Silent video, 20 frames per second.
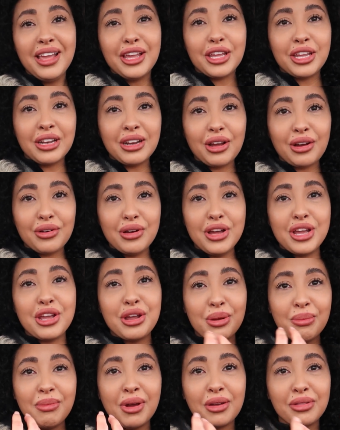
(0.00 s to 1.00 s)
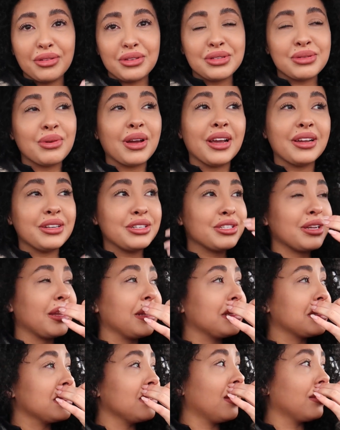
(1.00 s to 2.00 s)
you know, your mouth was wired
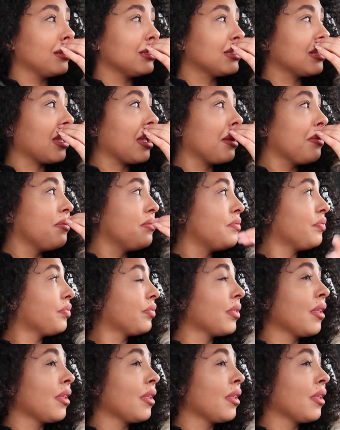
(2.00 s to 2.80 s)
shut. It's not the same.